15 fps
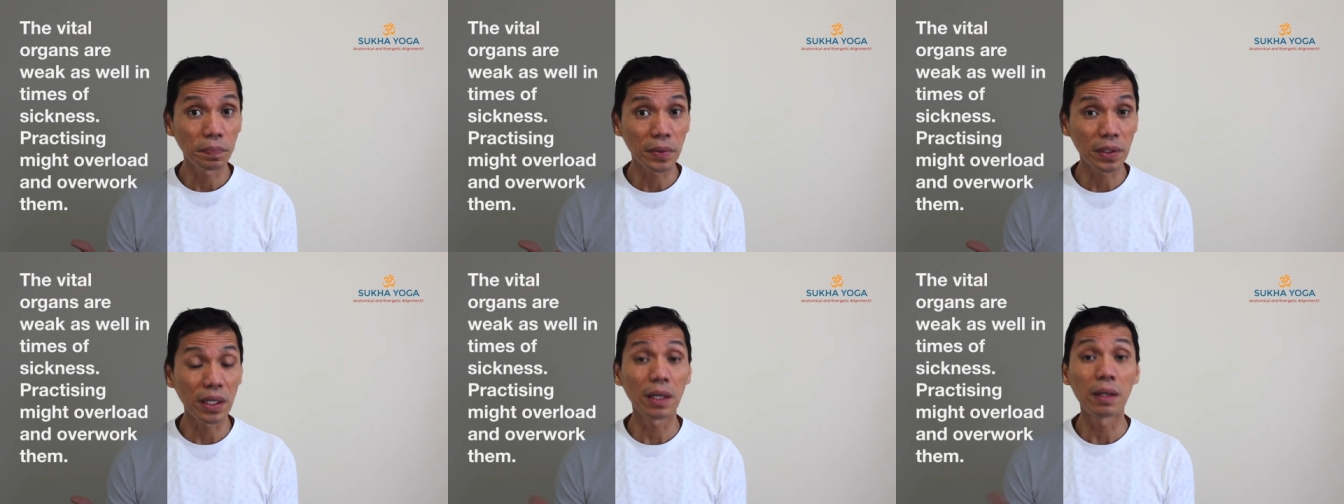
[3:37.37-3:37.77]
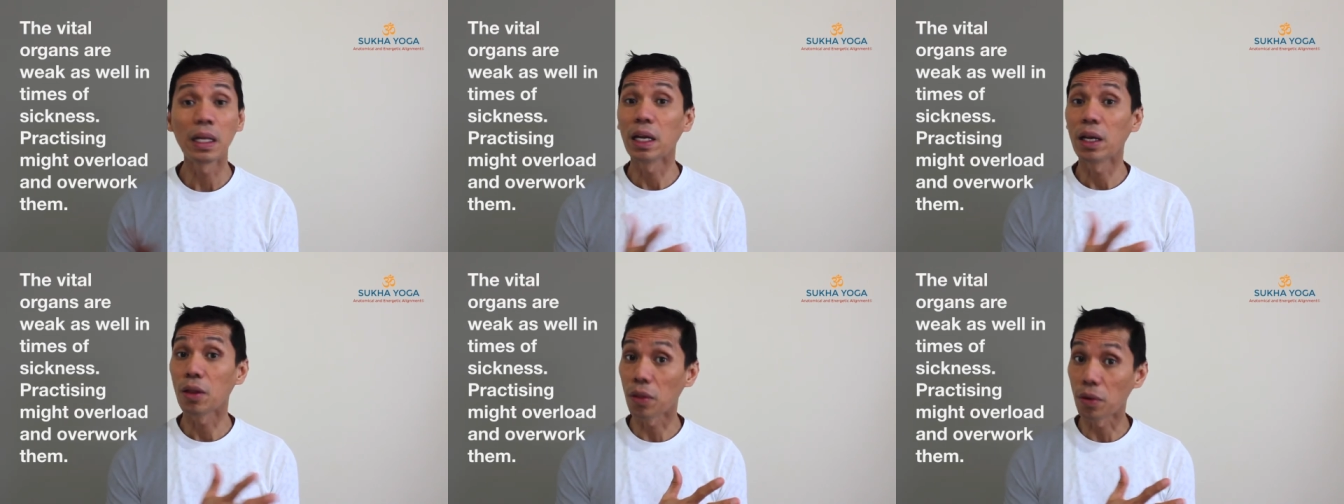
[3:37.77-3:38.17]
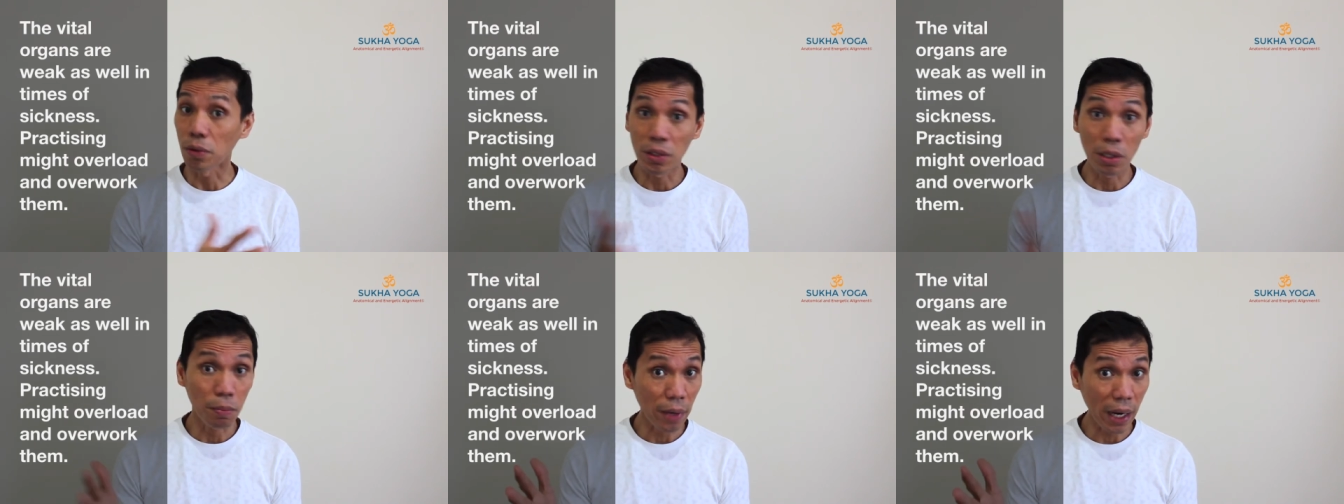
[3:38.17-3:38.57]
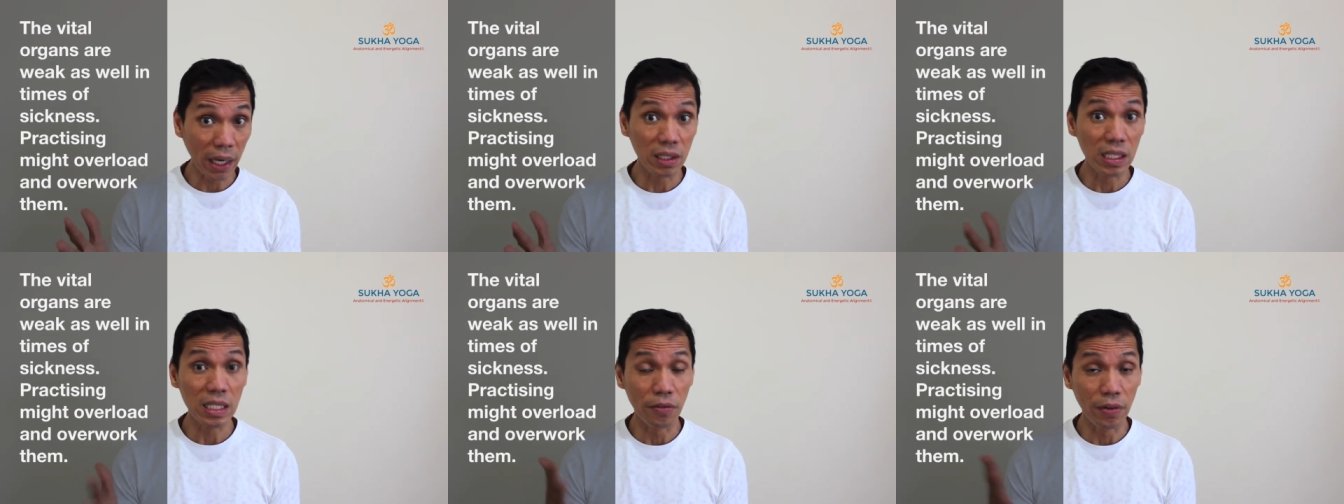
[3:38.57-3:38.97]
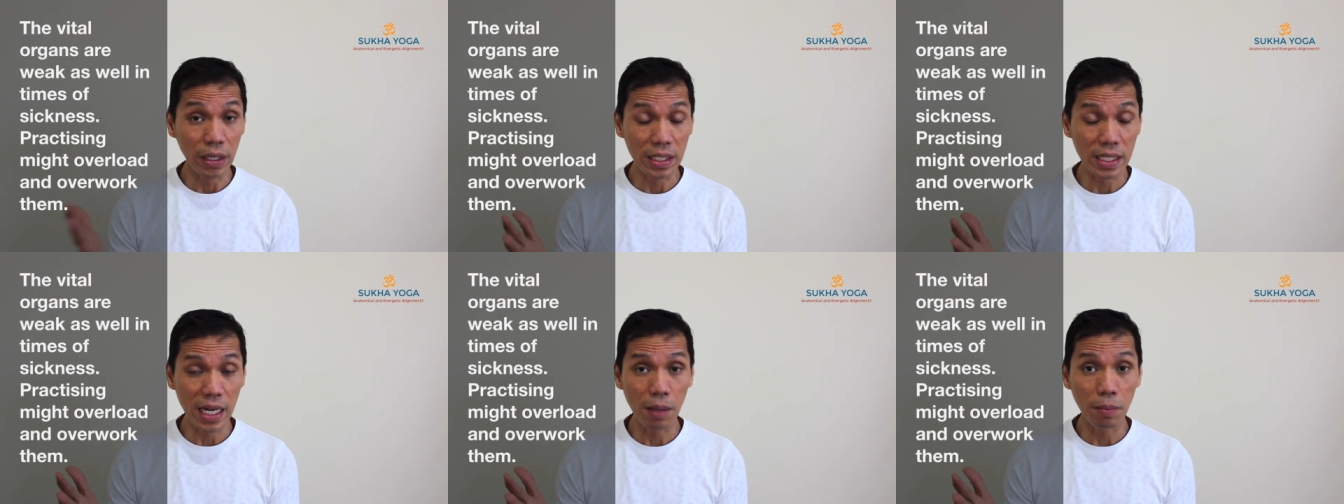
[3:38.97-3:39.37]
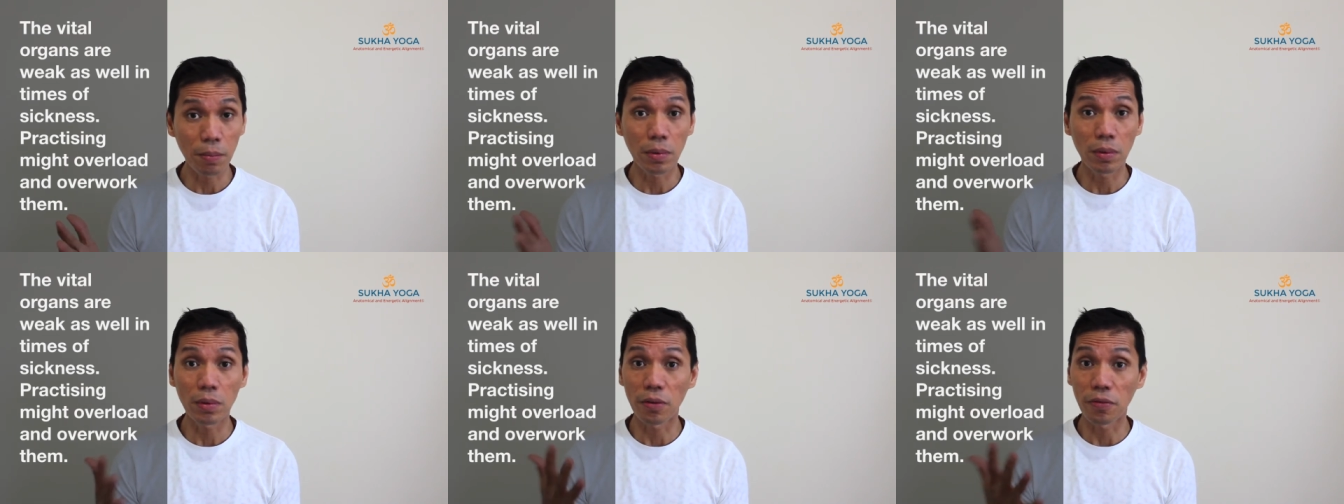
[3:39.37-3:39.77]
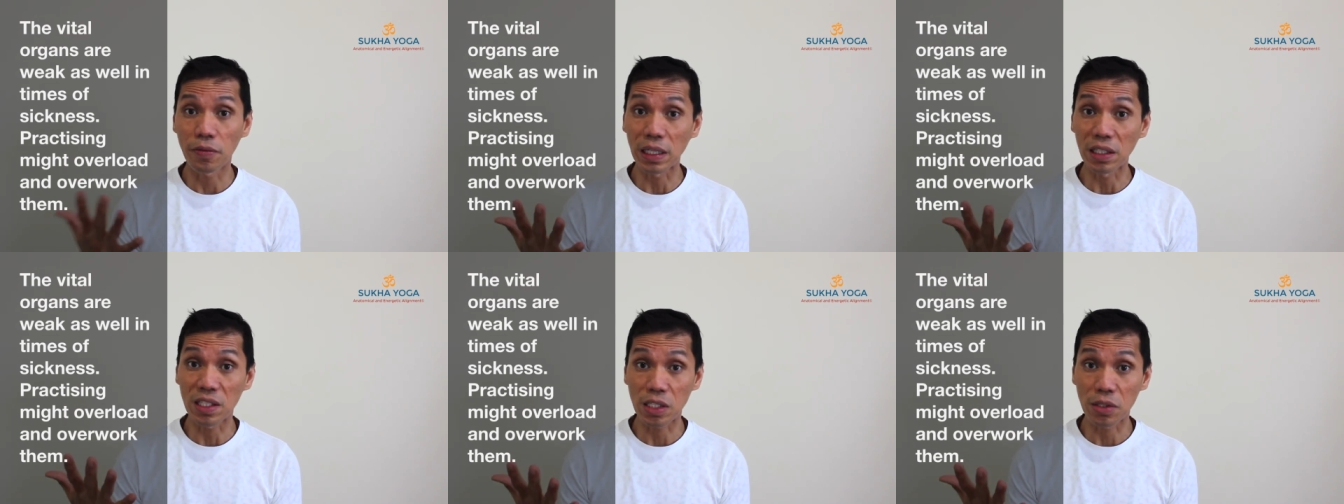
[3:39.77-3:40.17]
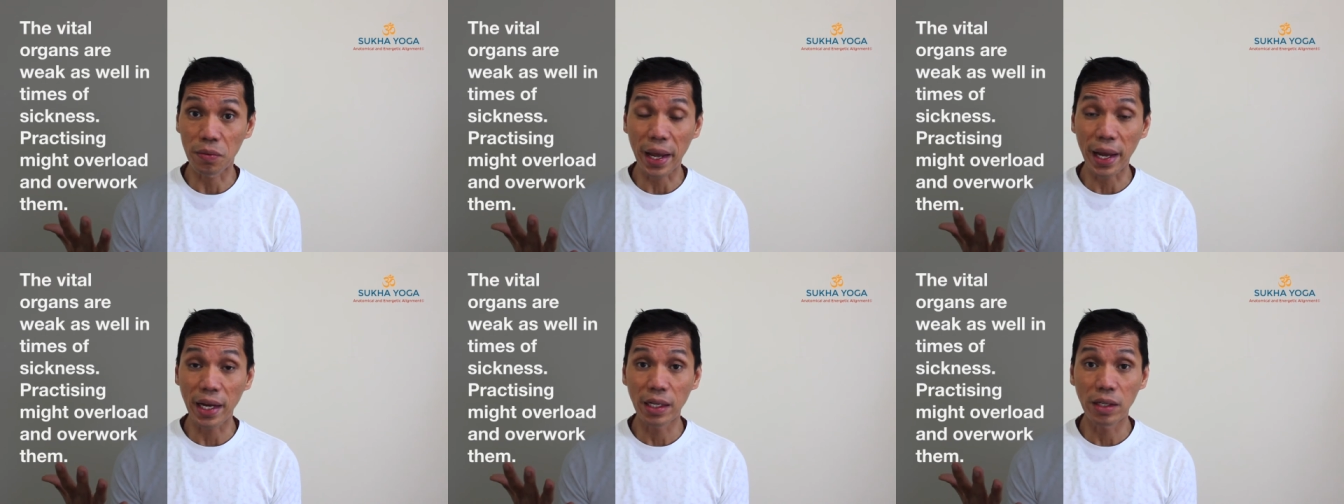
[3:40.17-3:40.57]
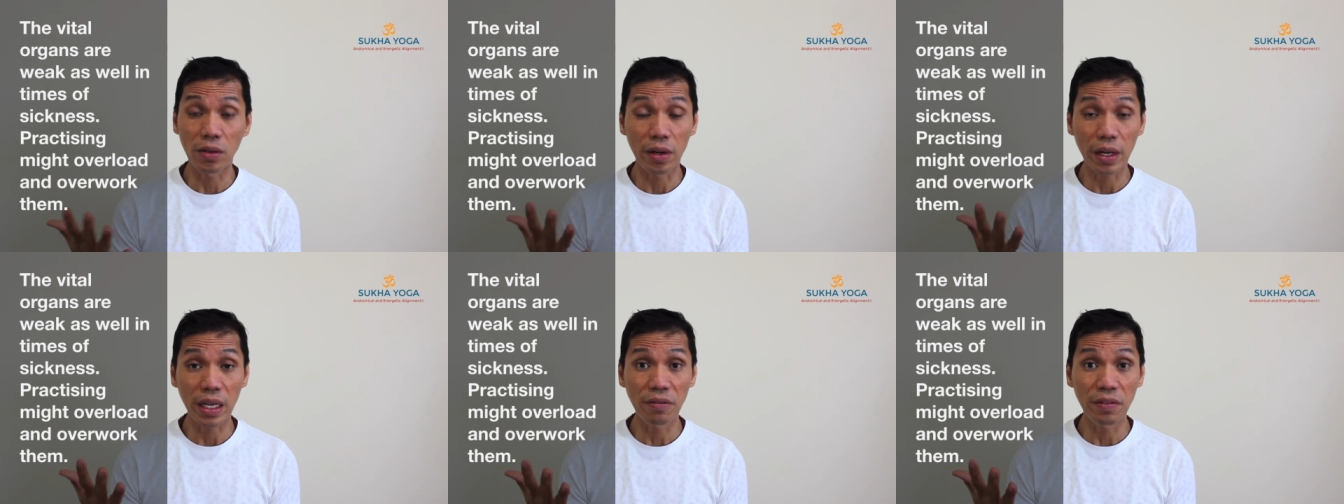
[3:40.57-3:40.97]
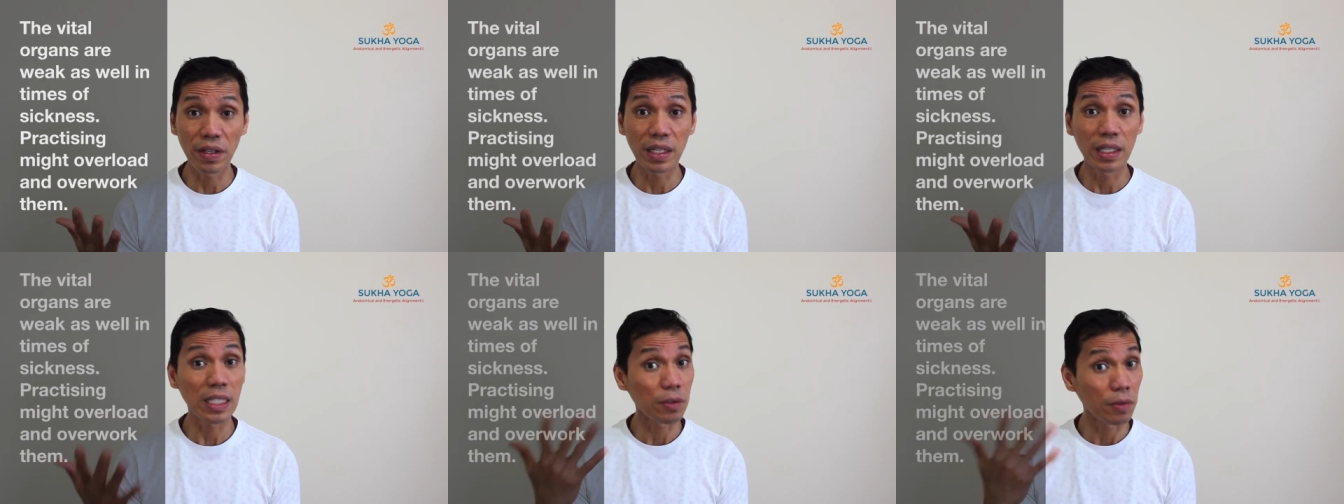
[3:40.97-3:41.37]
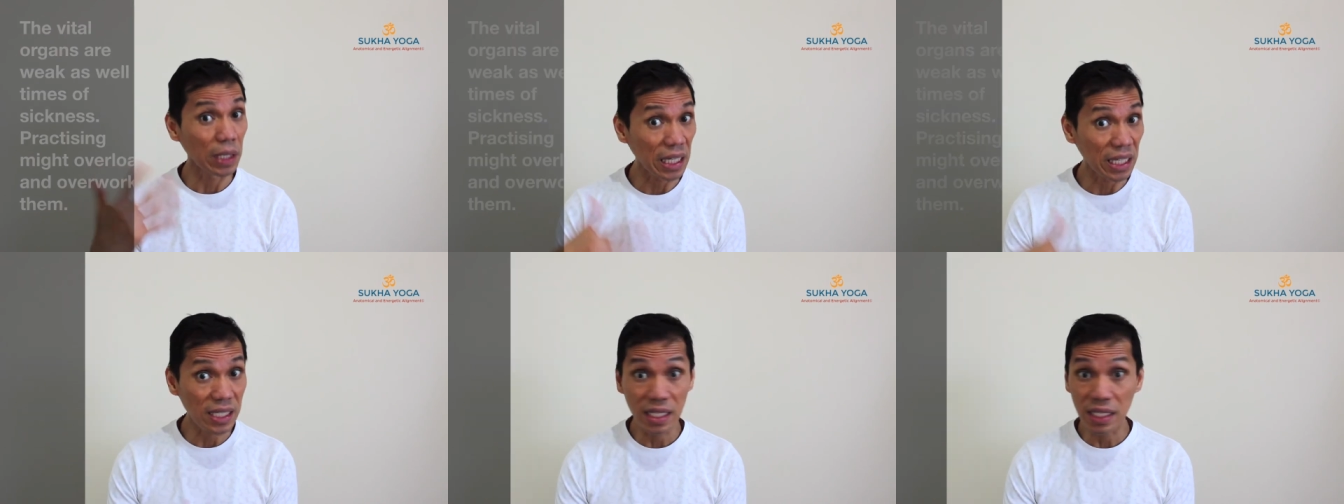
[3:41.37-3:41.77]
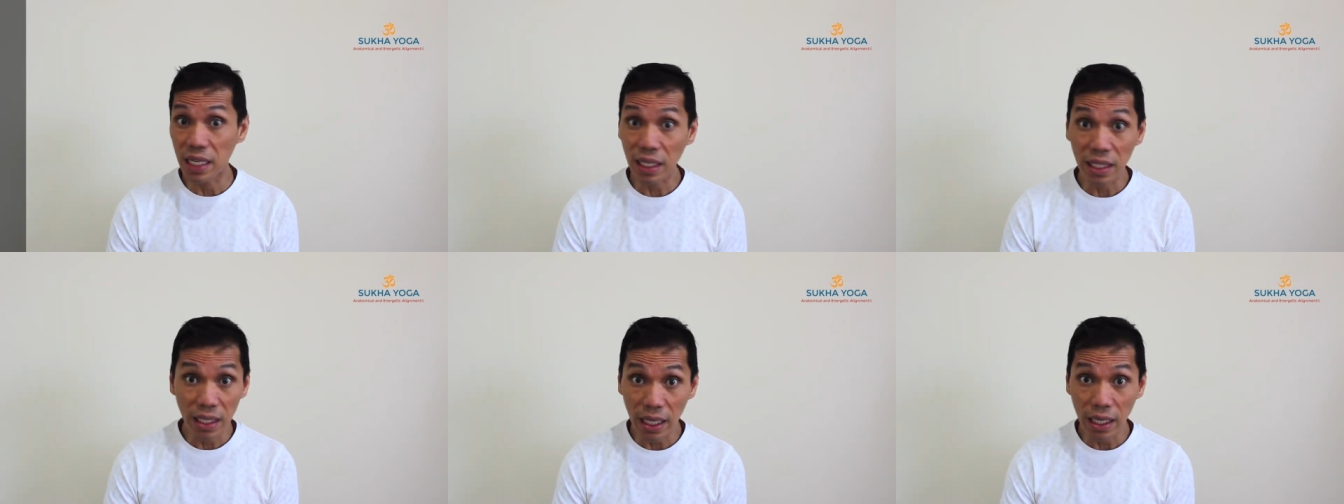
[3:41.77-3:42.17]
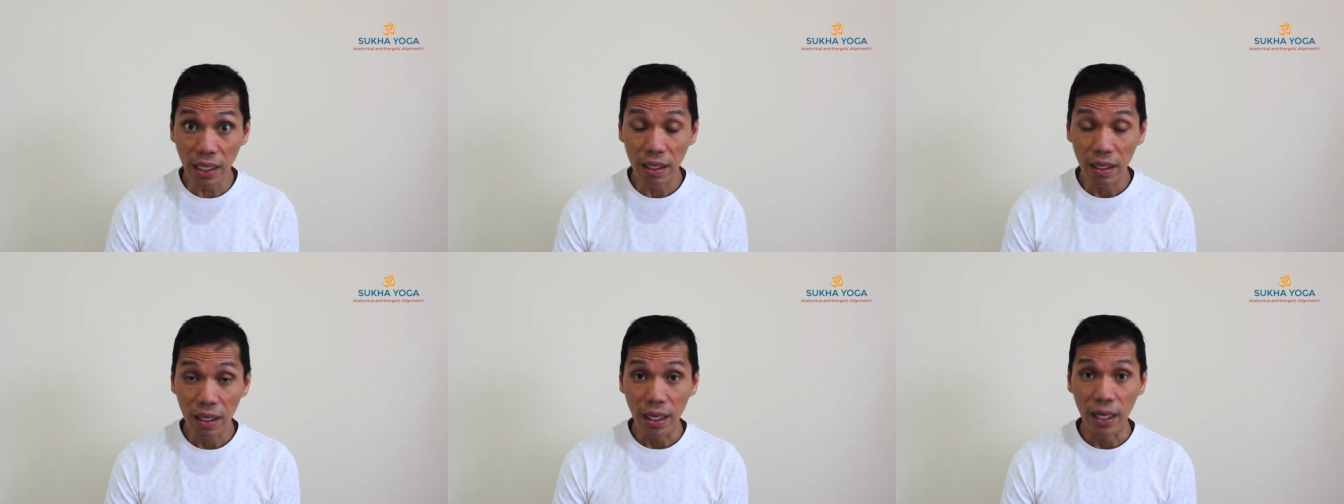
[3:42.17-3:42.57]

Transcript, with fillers: Yeah, through the practice, for example, you feel strain or heaviness, release the technique